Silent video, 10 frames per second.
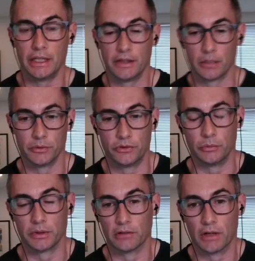that was
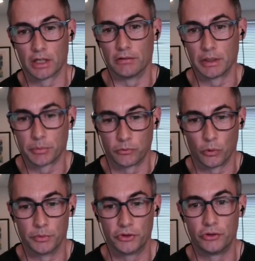doing a lot of
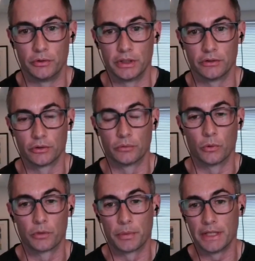performance tuning and so
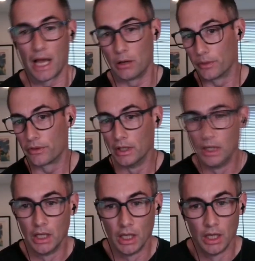forth. But now with
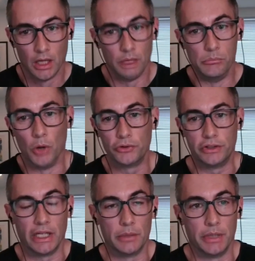most
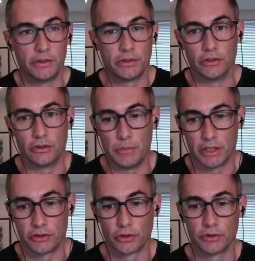databases and
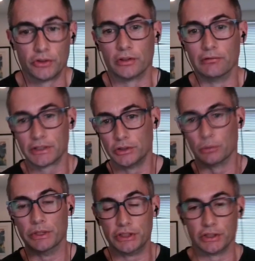managed services, unless you're
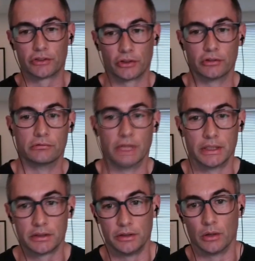reaching a certain
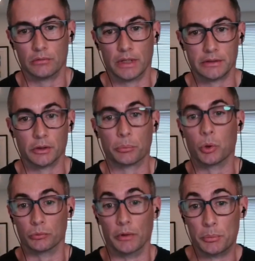you're
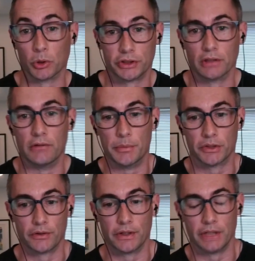really pushing the
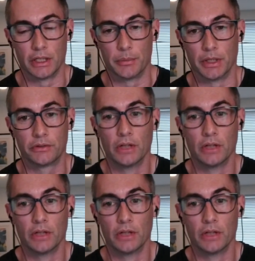limits of the database,